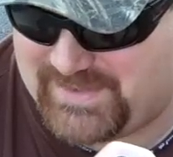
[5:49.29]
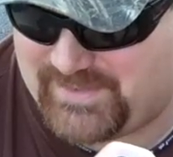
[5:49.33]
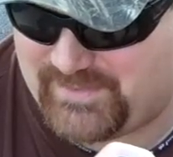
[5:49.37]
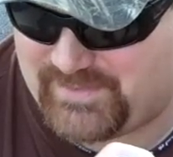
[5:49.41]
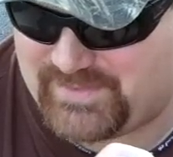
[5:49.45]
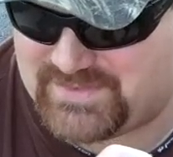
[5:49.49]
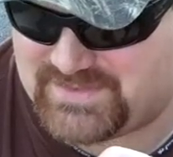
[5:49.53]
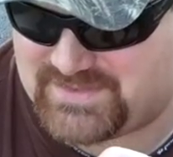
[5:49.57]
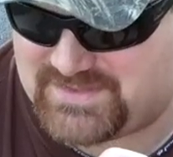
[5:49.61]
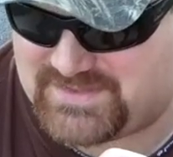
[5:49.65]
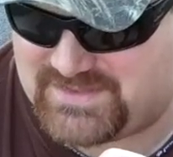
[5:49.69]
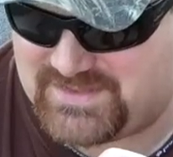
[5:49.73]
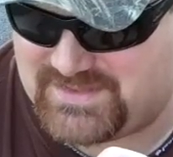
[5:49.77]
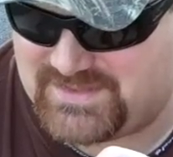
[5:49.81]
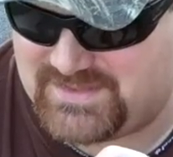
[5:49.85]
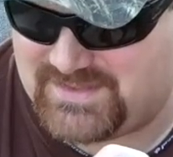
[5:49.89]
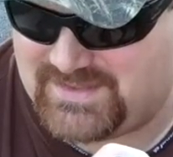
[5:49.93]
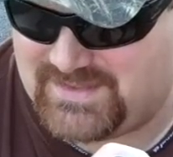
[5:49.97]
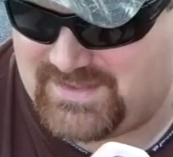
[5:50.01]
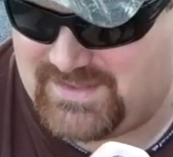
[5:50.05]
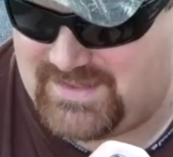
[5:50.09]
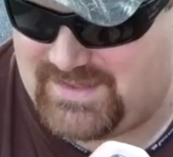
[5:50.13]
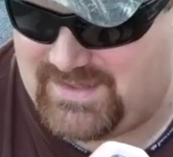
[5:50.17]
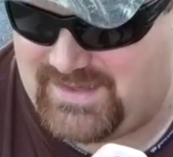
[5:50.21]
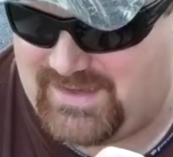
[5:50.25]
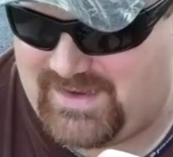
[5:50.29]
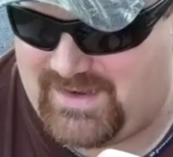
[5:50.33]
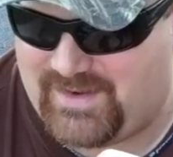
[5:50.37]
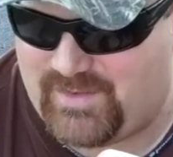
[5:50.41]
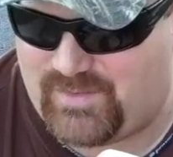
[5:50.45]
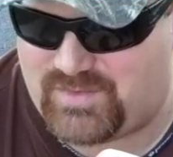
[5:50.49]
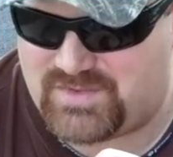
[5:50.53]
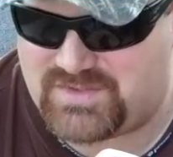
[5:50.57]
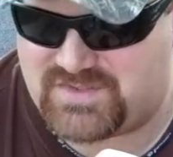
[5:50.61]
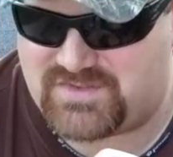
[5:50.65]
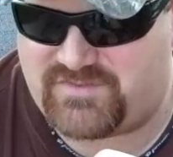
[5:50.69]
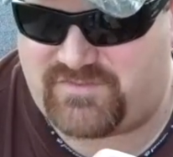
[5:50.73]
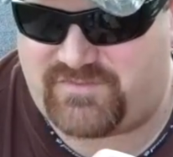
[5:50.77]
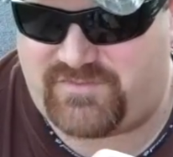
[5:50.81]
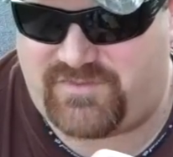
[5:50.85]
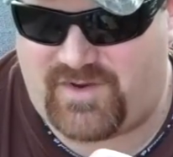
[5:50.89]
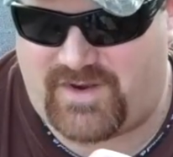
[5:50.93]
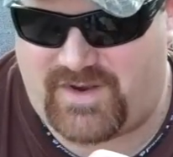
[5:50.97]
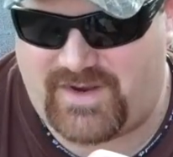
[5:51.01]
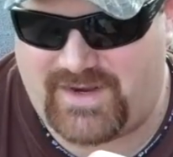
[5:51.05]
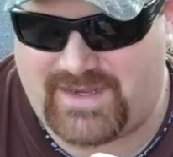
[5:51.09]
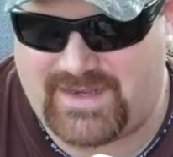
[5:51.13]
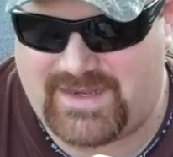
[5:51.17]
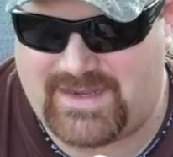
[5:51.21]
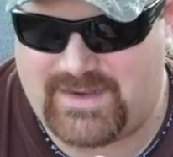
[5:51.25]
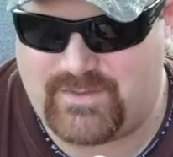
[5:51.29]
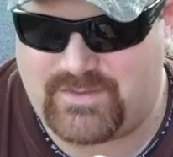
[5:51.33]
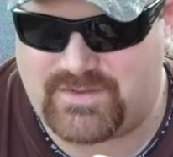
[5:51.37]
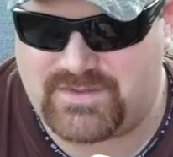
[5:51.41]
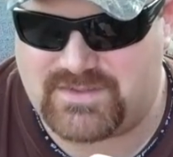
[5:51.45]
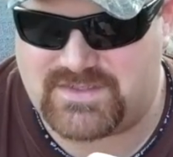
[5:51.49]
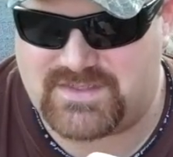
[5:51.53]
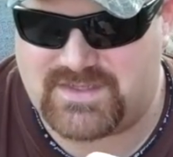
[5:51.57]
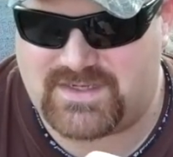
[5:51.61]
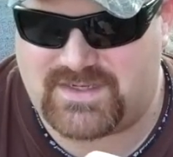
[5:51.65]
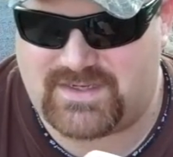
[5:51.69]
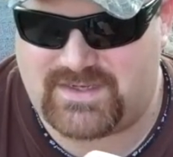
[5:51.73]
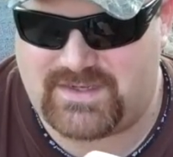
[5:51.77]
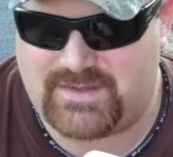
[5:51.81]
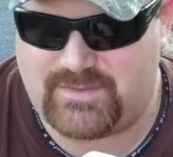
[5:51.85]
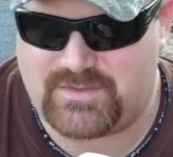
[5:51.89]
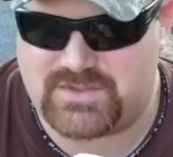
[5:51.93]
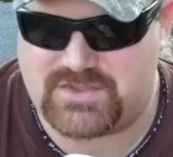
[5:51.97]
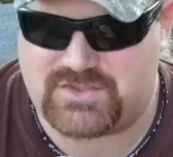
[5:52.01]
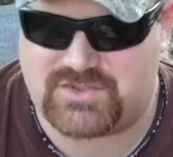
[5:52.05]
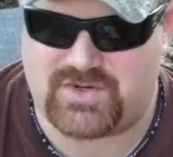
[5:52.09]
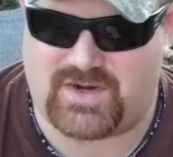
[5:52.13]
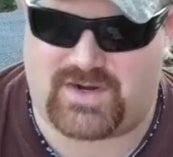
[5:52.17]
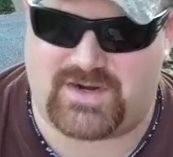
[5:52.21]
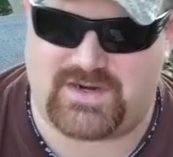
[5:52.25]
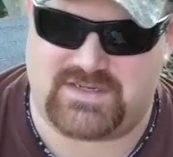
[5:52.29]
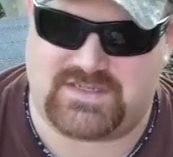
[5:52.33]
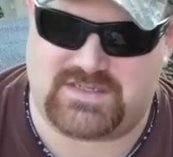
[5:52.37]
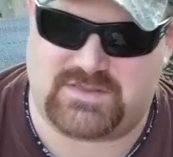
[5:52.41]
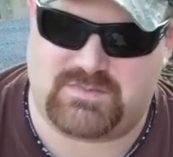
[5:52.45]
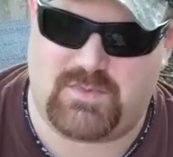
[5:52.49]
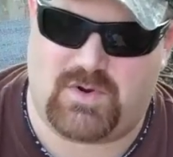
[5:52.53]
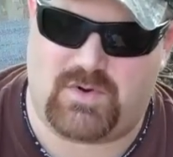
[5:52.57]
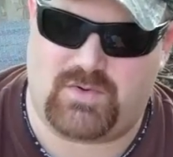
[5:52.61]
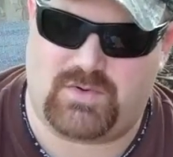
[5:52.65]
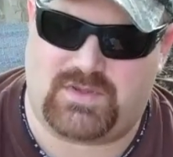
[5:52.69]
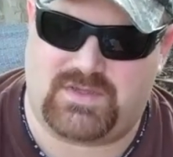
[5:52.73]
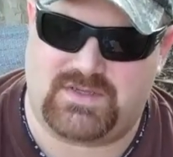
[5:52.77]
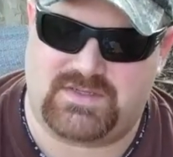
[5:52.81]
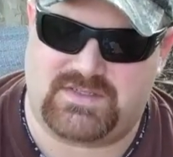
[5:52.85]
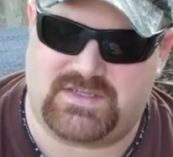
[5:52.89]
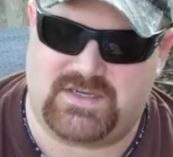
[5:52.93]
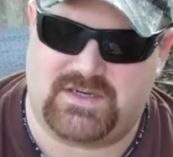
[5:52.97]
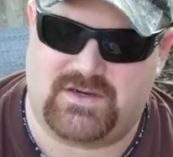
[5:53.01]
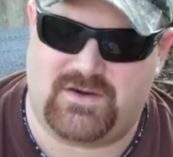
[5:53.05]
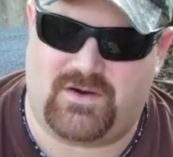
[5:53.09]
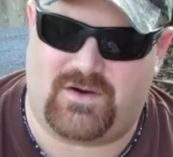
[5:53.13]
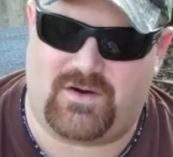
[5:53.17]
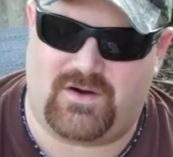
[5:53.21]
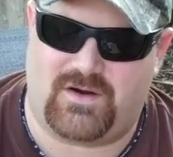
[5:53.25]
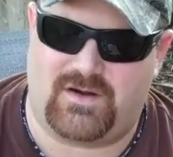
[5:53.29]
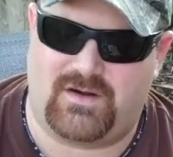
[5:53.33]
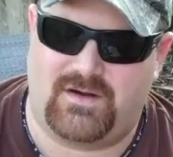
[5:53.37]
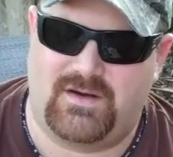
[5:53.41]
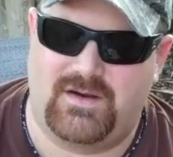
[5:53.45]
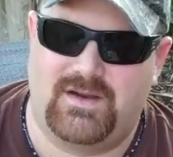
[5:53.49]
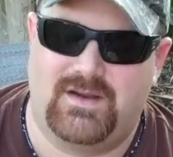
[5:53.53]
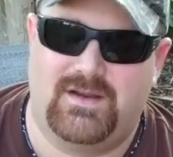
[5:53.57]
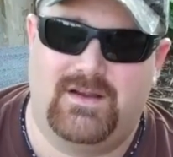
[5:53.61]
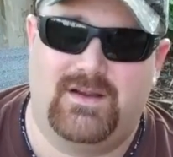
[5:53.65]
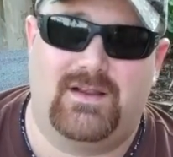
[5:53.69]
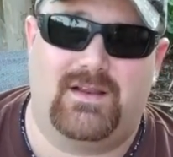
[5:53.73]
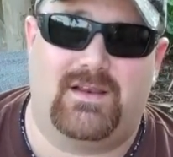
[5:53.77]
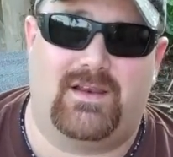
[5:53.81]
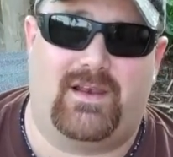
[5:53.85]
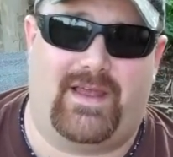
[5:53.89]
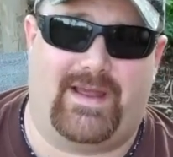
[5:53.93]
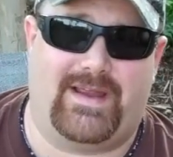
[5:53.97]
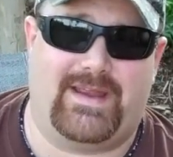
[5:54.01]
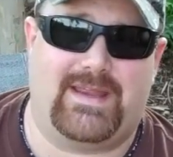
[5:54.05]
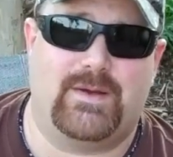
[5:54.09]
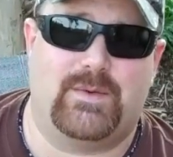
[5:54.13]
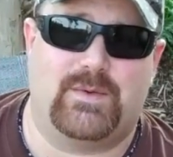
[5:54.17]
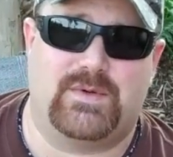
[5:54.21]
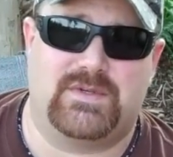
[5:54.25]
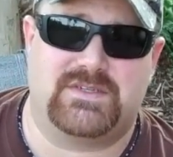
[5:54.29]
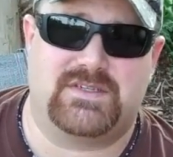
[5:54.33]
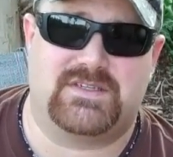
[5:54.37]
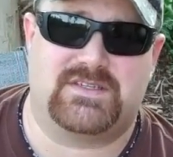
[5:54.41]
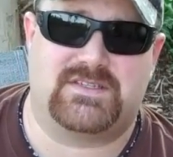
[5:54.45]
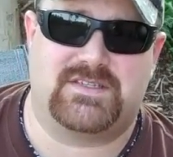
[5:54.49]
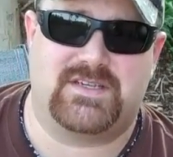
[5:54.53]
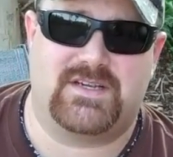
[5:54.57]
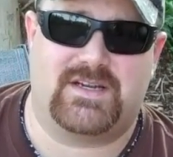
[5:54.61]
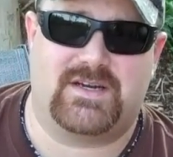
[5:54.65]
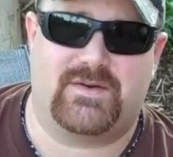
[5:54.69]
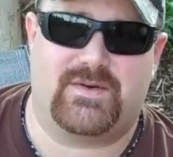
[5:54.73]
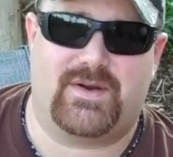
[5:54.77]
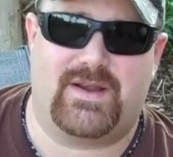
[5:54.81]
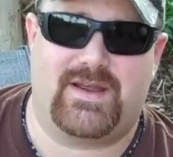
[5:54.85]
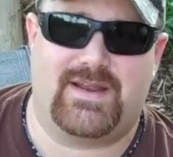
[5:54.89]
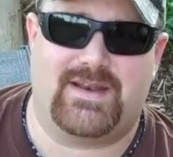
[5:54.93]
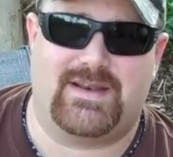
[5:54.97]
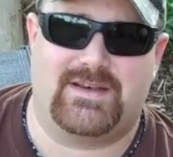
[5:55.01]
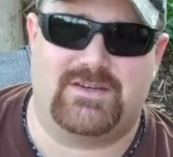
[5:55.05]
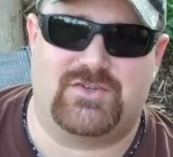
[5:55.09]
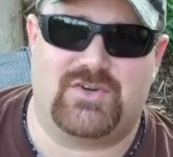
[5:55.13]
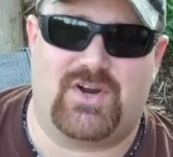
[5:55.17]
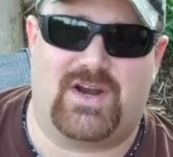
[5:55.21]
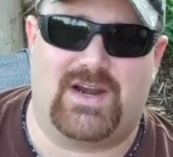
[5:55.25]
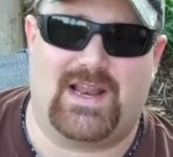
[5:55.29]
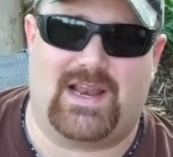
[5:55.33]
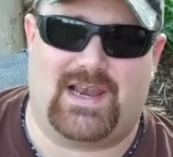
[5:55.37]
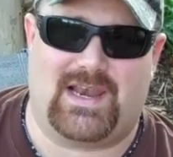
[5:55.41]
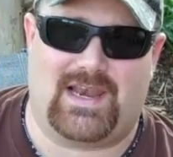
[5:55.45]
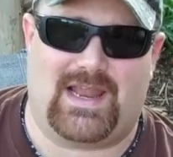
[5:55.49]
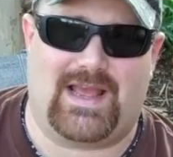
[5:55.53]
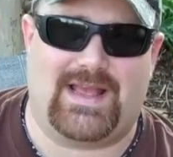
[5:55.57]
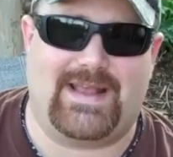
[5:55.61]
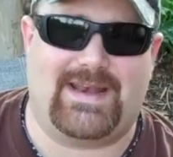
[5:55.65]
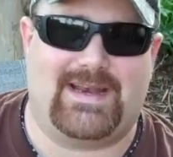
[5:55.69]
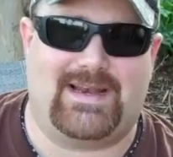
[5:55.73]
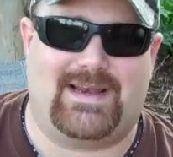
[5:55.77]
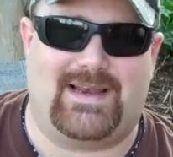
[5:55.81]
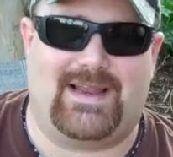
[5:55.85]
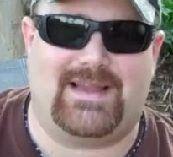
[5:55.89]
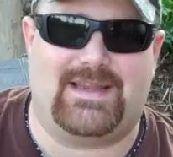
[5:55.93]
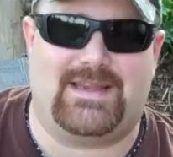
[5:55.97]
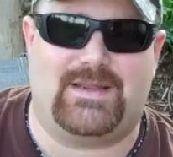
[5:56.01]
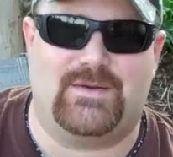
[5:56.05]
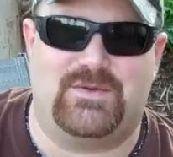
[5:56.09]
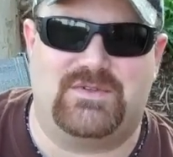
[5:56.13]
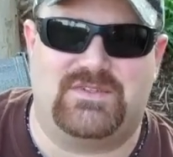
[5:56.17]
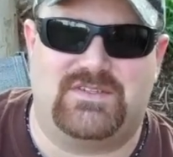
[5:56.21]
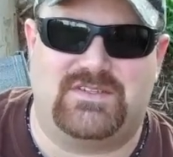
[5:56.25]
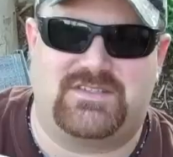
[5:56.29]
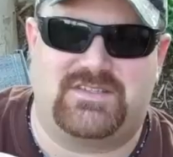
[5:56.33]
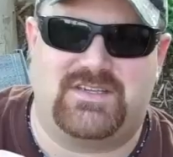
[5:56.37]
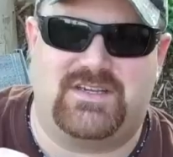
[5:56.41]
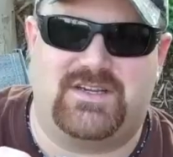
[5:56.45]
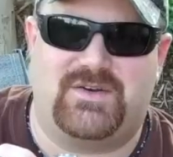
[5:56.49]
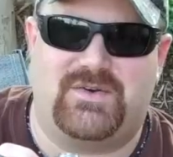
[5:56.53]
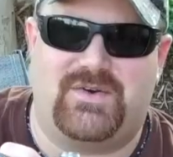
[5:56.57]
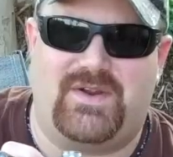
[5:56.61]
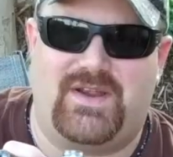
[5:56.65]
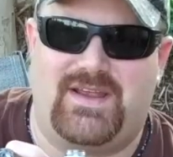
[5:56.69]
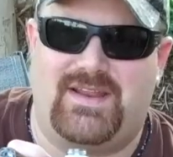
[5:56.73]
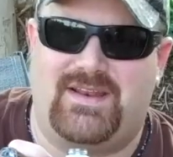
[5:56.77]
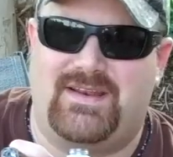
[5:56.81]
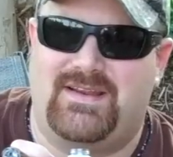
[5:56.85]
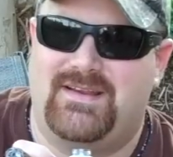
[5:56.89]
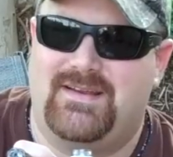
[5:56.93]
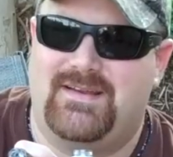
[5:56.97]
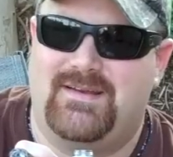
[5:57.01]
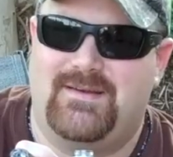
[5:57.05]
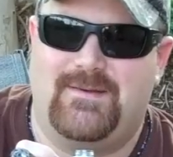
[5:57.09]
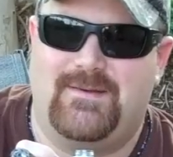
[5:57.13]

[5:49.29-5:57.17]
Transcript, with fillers: It was it was funny. He was he was trying to smoke the cigar like it was a cigarette and trying to light it like it was a cigarette.